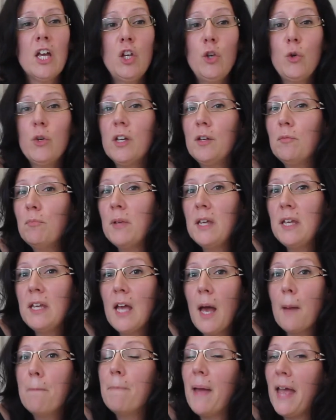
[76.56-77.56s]
You can
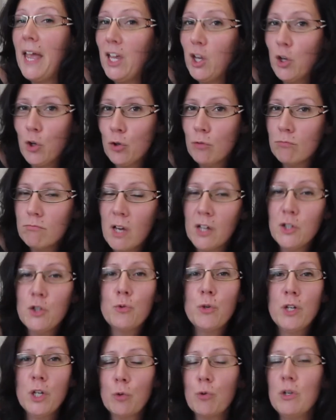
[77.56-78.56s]
be a payer
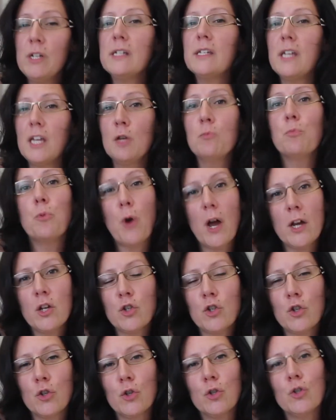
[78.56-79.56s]
under increasing
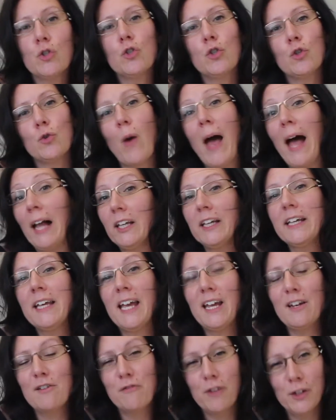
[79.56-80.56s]
pressure to
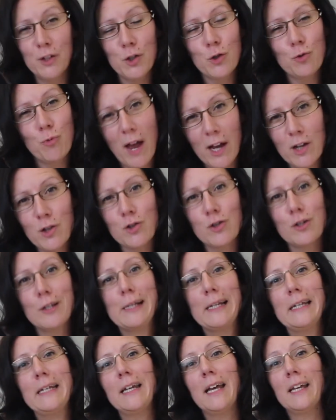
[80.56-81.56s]
allocate funds
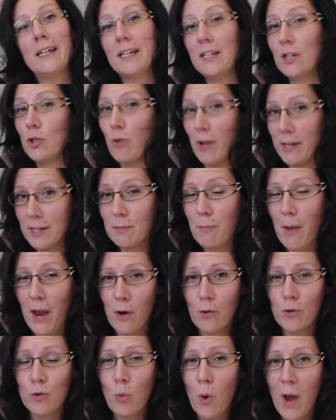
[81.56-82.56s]
rationally and in a
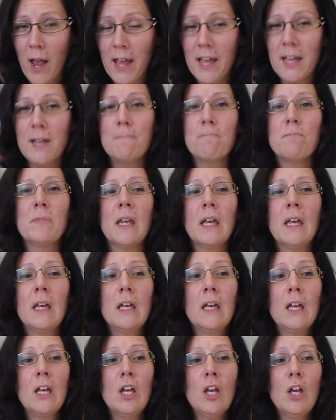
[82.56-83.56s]
transparent way.
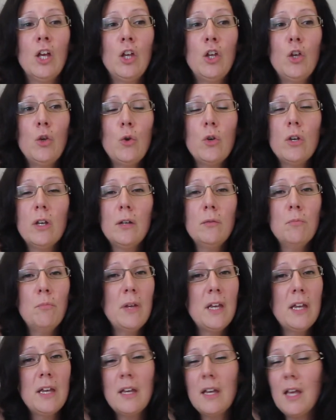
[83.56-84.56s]
You can
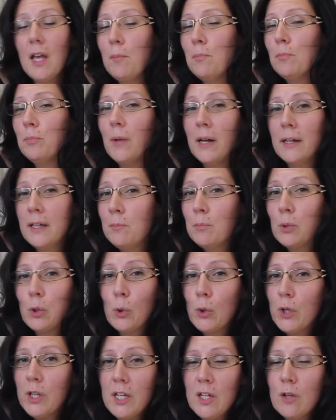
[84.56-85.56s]
be an
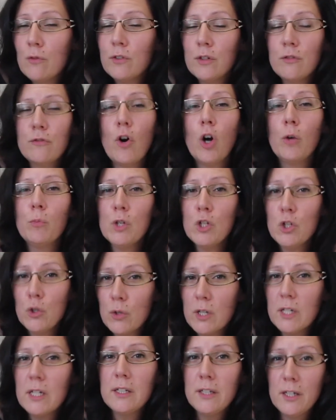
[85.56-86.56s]
employee of the
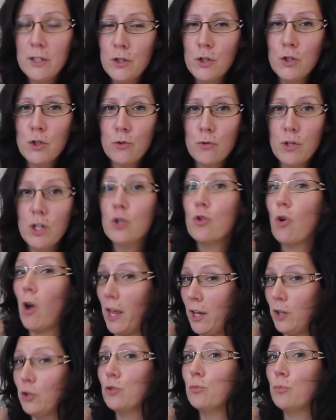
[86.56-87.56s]
pharmaceutical industry
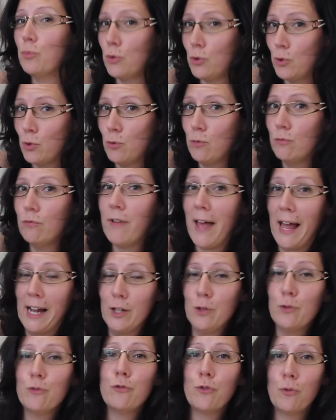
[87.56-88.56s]
trying to prove
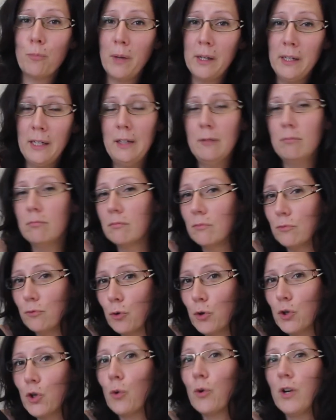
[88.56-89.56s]
value for money
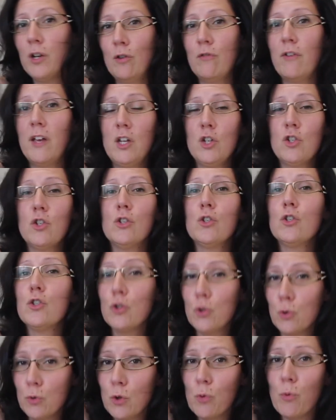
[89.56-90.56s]
for your
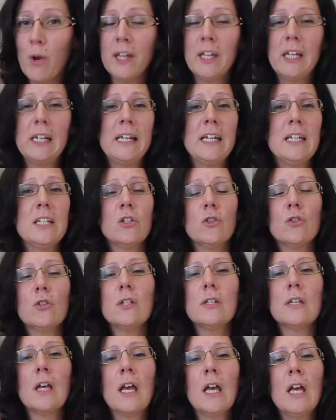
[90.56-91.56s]
innovations to the
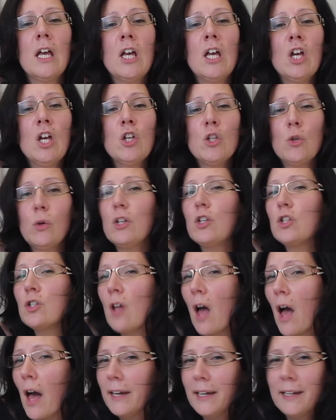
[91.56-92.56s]
regulators. So it's
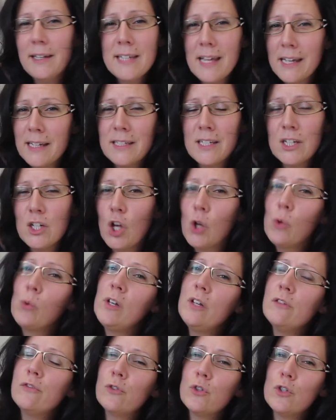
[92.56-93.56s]
not intended
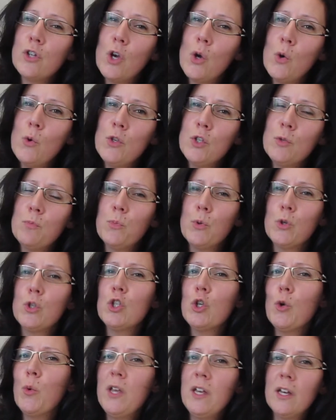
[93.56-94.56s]
only for those
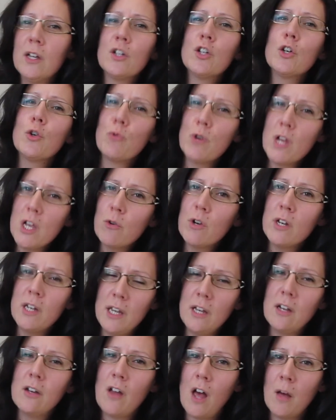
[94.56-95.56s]
pursuing a career
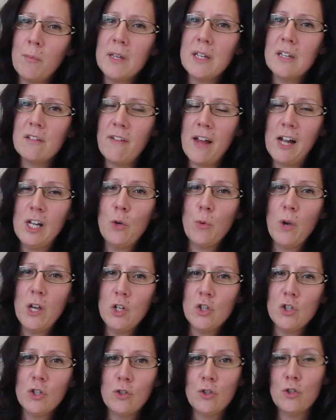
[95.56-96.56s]
in economic
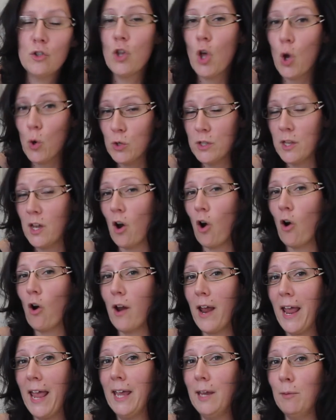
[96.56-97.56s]
evaluations, those that
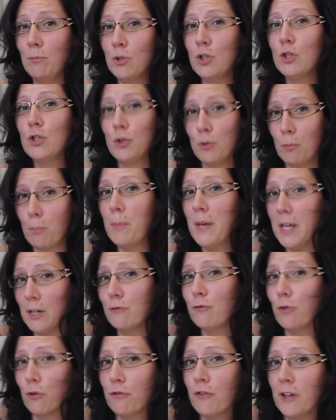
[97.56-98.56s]
are aimed to
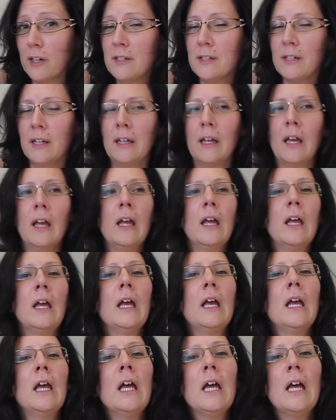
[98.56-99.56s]
bid for funding.
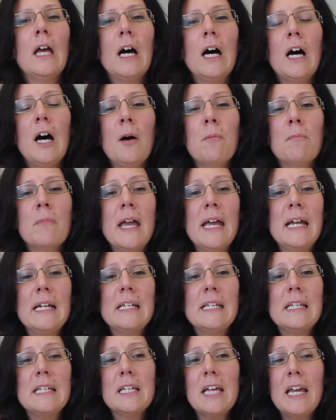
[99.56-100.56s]
Um,
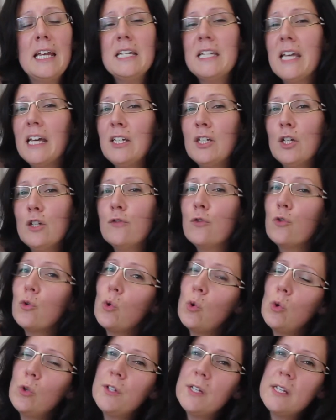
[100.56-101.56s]
it's intended for
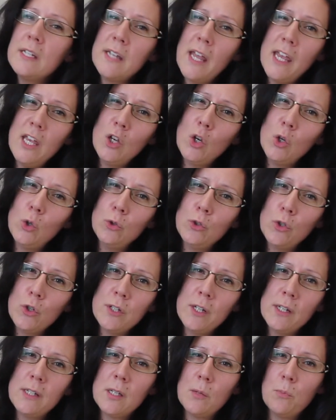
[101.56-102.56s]
all the
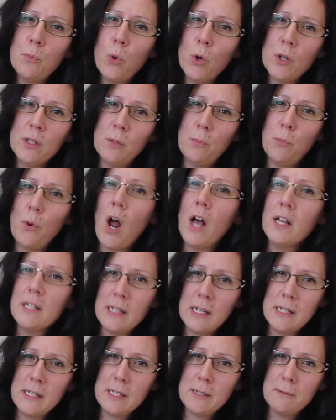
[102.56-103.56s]
stakeholders that support the
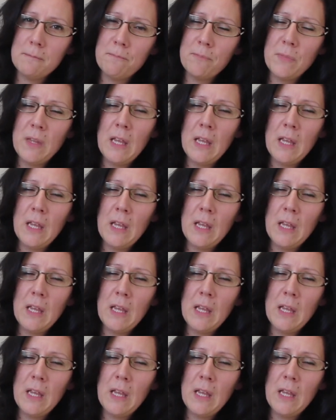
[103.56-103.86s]
process.